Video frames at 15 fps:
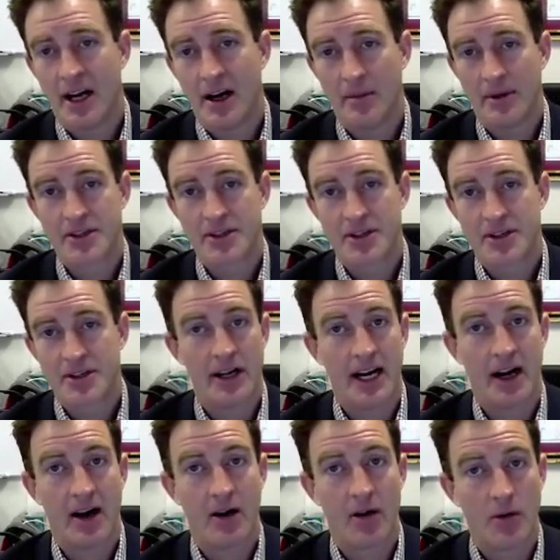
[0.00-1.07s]
it
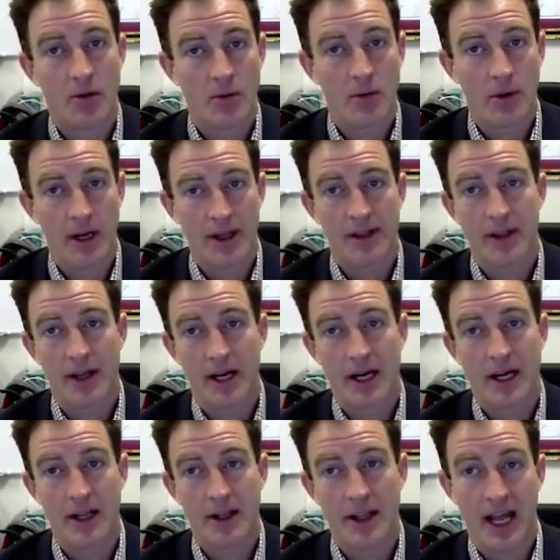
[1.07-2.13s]
started out with
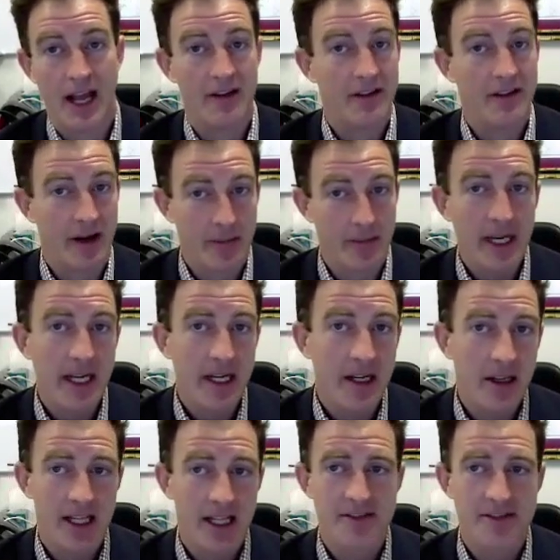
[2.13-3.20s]
the
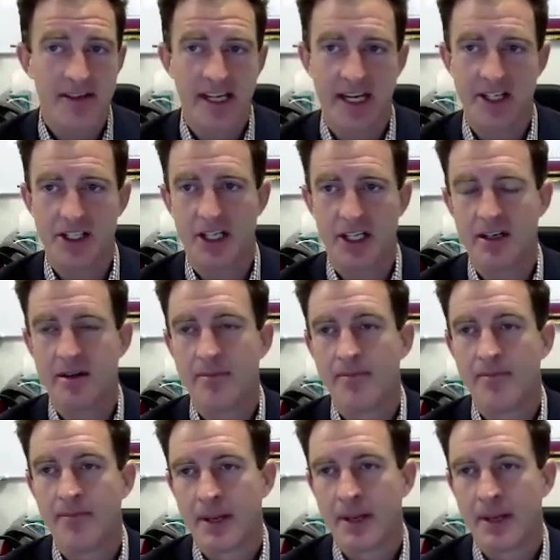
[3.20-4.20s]
FAB classification,